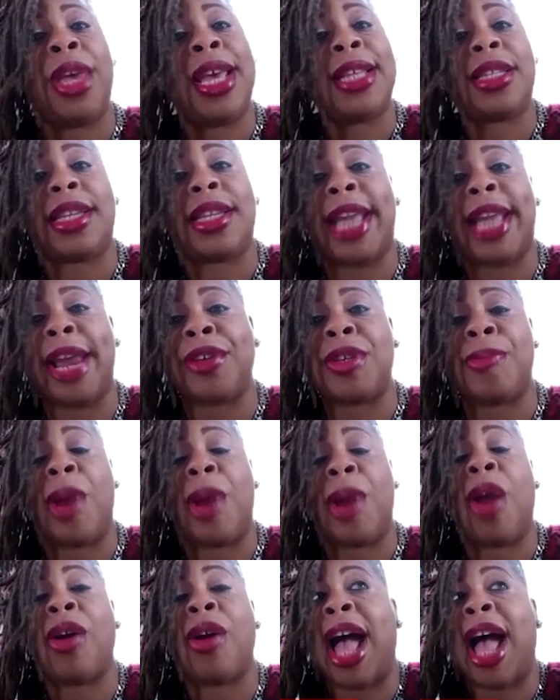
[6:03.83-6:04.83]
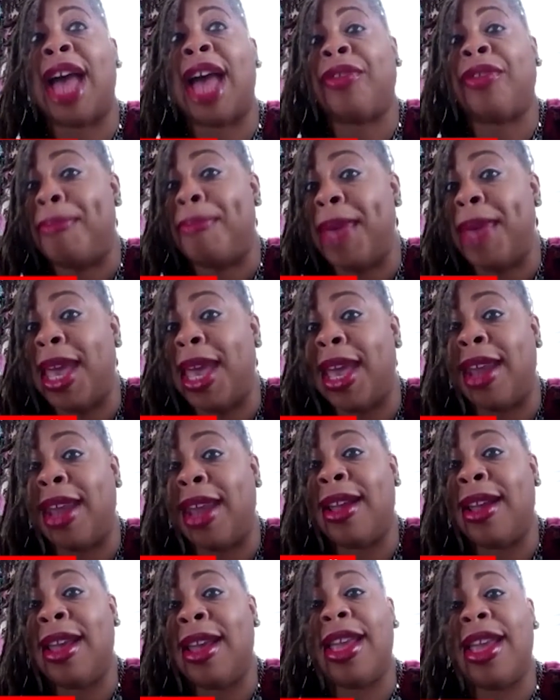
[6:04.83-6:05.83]
today or tomorrow, God forbid,
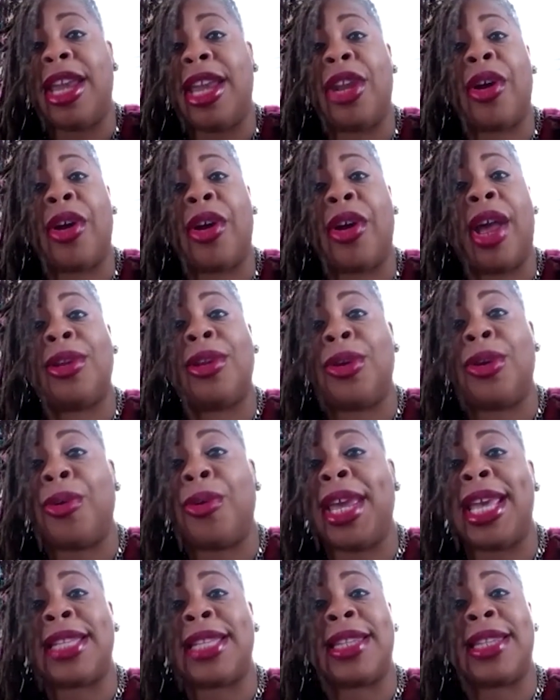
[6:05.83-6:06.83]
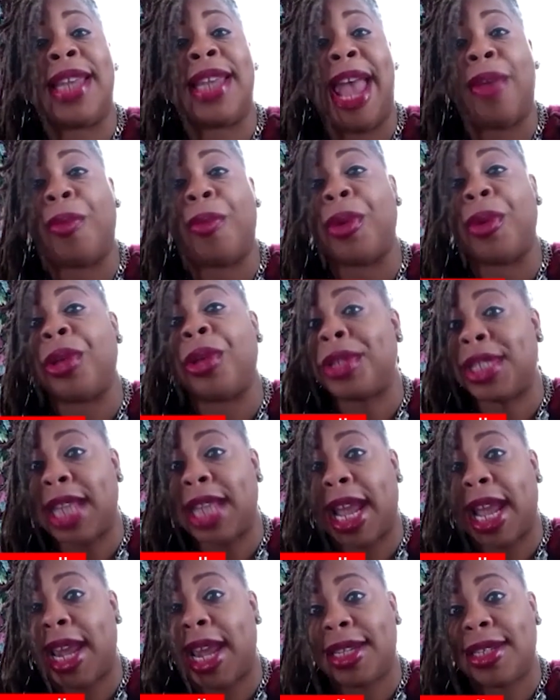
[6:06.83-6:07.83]
Illinois is an at-will
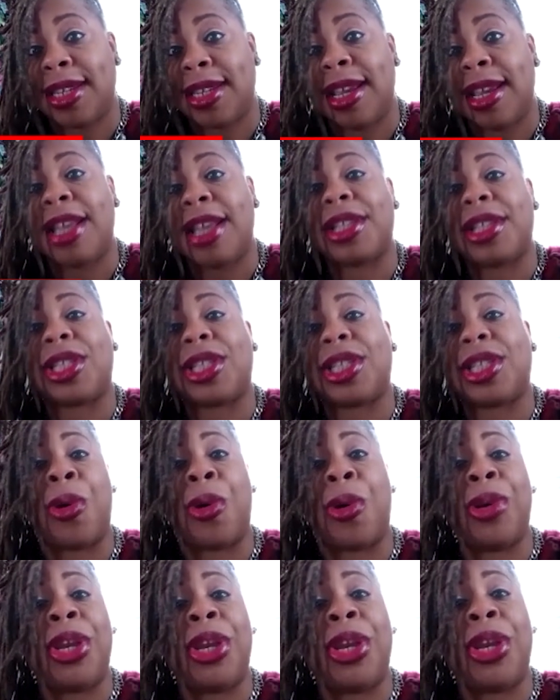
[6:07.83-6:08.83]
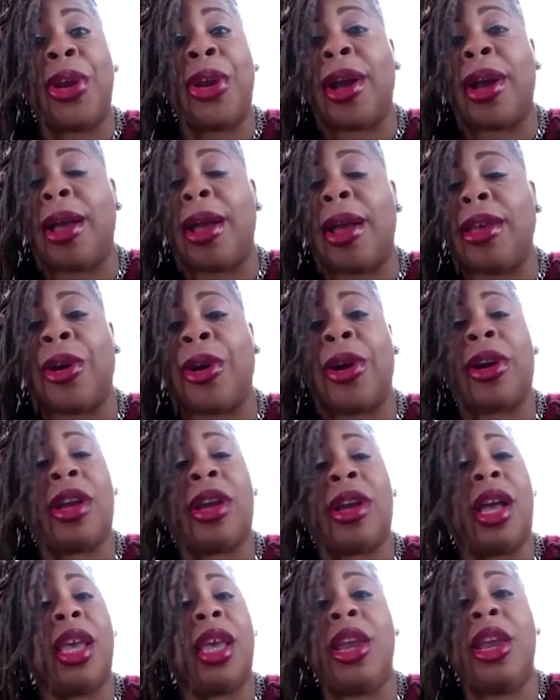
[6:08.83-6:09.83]
state. So, your
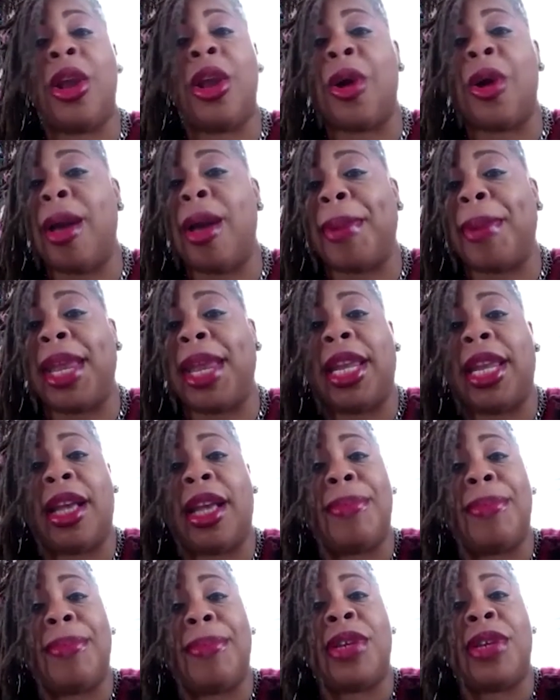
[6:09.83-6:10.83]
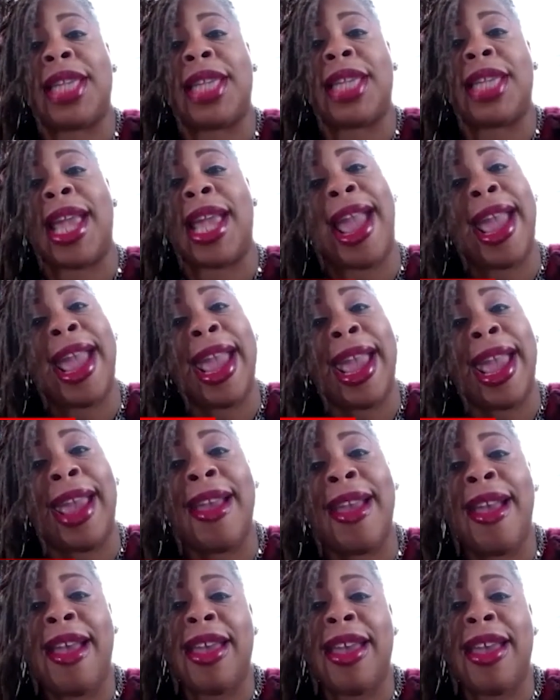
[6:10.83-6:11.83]
company can come to you and say, hey,
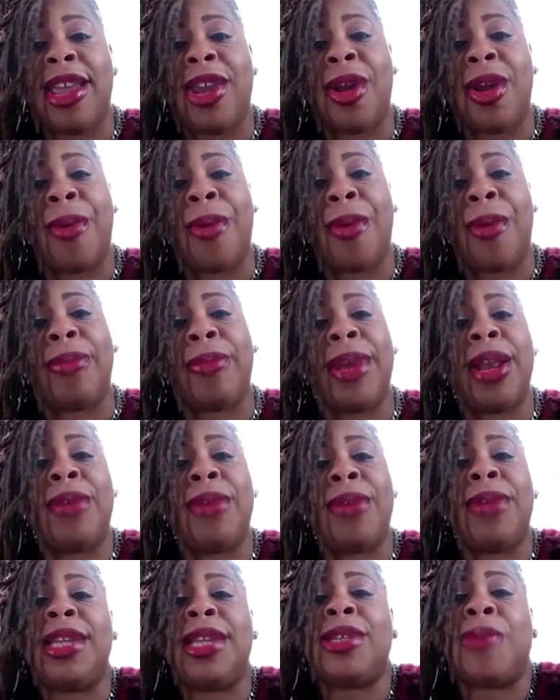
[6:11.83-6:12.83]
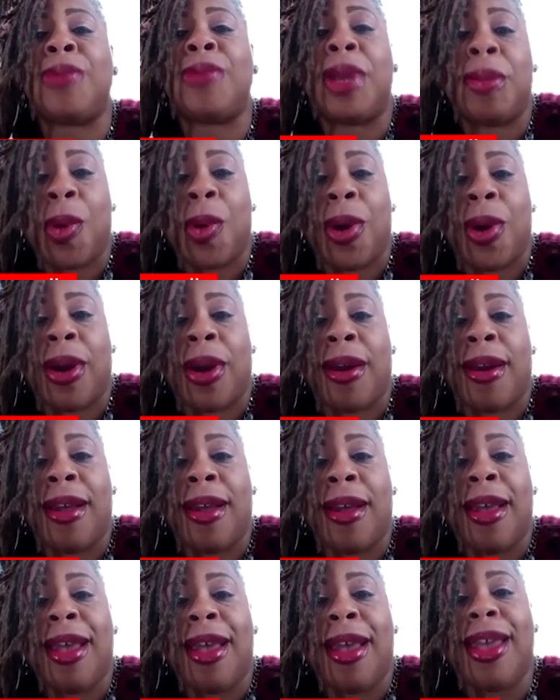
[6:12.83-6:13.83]
you know what, we don't need you anymore.
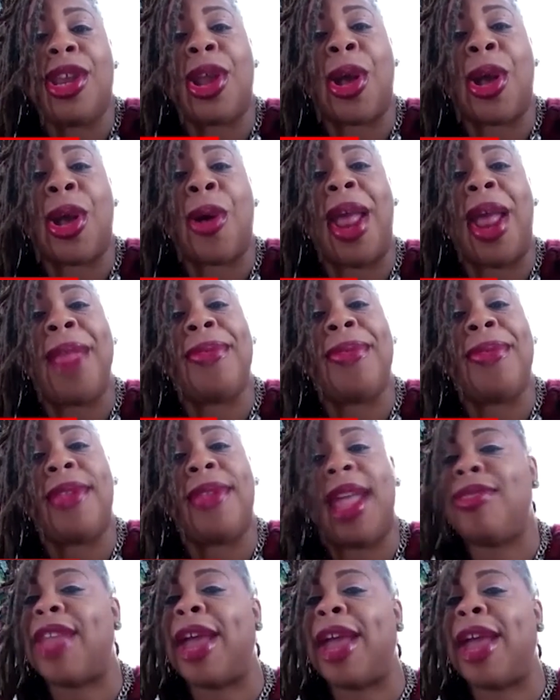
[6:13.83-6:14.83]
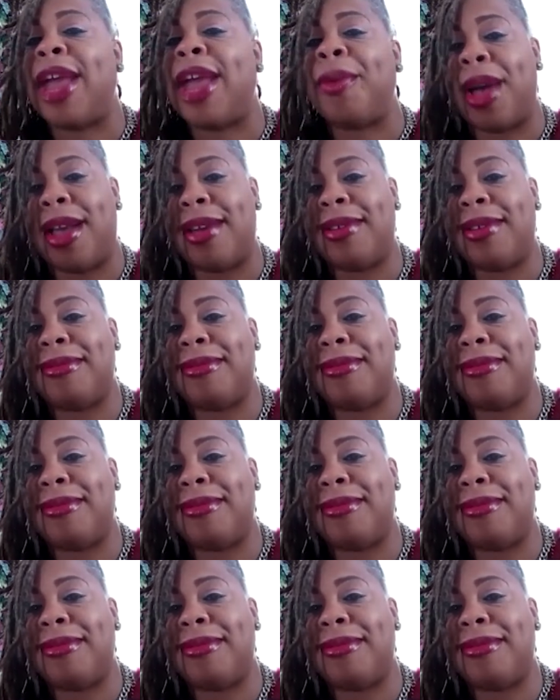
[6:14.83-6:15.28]
And then what?